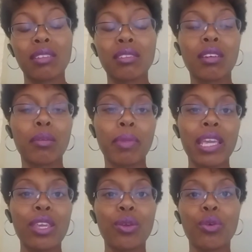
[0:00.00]
It's going to
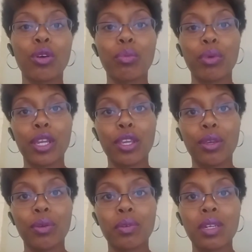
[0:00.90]
make you or break
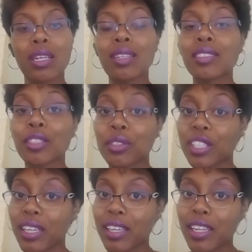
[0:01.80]
you. So
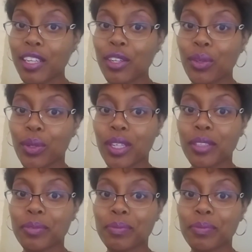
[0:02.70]
check it at the door